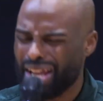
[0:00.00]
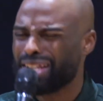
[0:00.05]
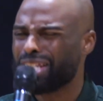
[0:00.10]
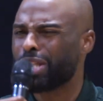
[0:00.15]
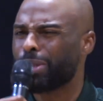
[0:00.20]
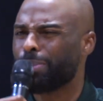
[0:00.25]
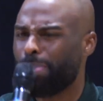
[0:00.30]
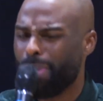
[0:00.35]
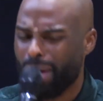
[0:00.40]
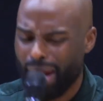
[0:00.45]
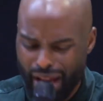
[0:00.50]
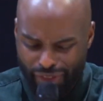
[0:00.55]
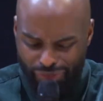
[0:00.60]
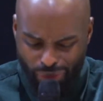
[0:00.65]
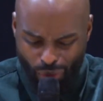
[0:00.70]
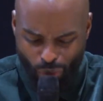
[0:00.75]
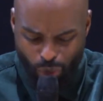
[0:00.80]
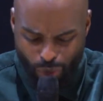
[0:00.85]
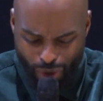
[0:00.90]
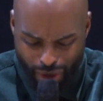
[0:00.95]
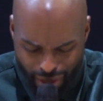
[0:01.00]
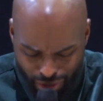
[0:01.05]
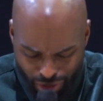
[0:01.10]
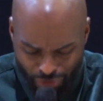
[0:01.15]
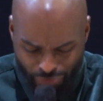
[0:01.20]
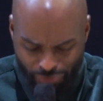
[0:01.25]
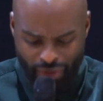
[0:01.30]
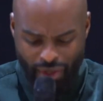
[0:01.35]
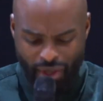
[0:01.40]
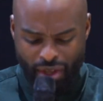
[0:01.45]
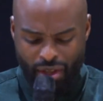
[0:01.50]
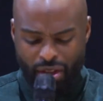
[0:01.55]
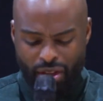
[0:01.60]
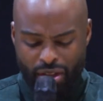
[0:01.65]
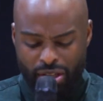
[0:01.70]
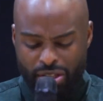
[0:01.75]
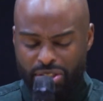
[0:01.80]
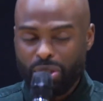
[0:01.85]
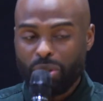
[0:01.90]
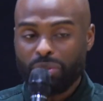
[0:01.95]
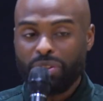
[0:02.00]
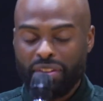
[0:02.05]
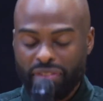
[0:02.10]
spread the wealth so that